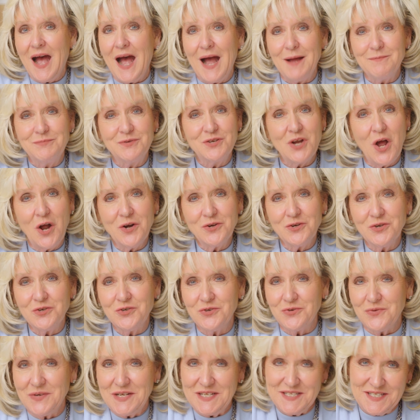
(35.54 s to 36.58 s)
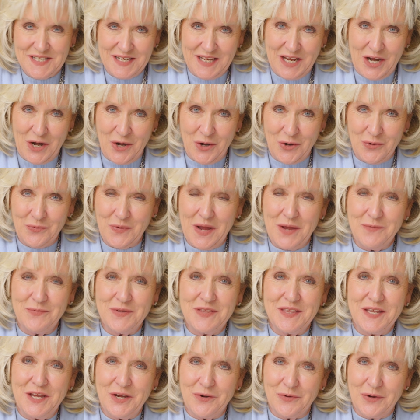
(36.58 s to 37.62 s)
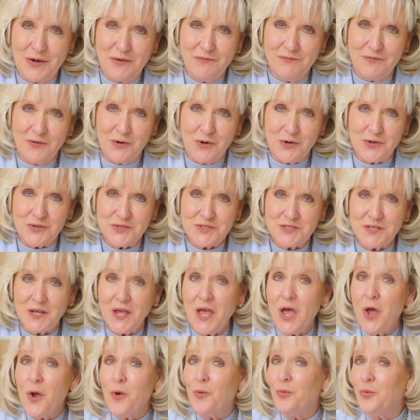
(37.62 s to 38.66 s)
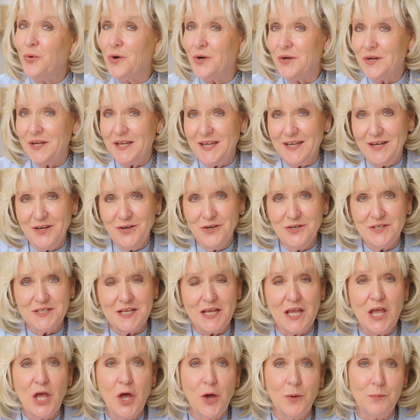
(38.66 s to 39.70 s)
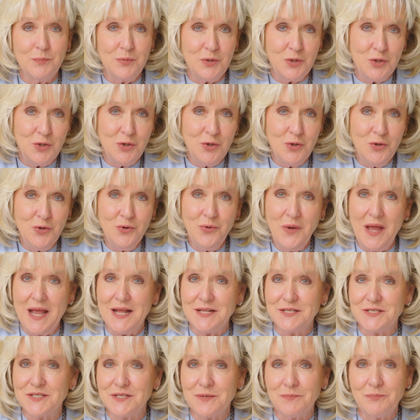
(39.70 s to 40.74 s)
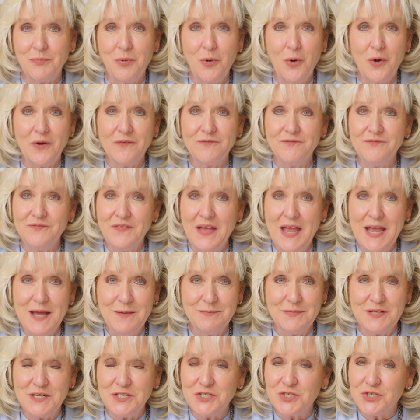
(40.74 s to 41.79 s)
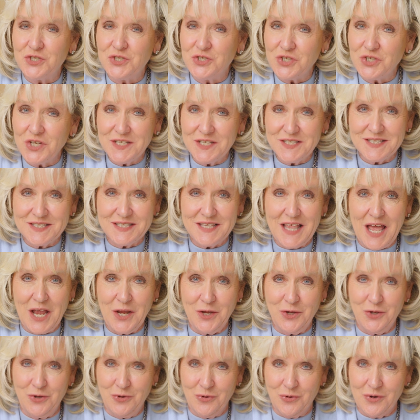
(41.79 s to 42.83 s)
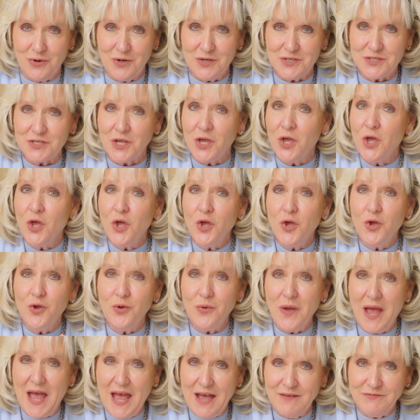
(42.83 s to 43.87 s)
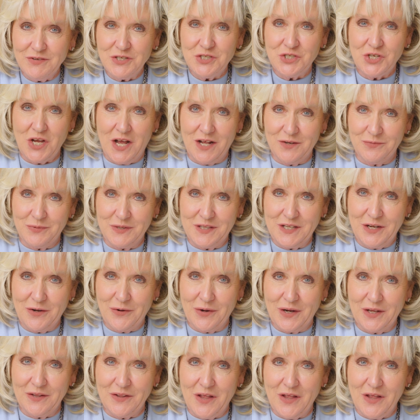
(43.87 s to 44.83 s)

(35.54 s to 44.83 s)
I'm Dr. Teresa Caraway with Hearing First. We're here to help you and support families just like yours who have a child with hearing